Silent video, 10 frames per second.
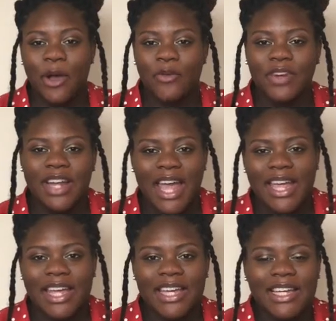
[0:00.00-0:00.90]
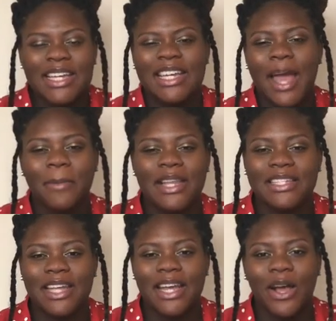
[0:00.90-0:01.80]
overnight. I mean,
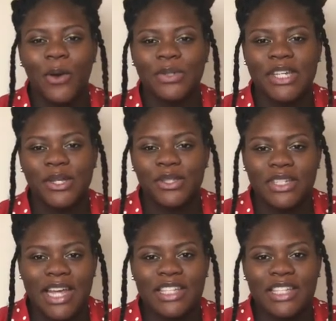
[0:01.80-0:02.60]
it's not a hotel stay,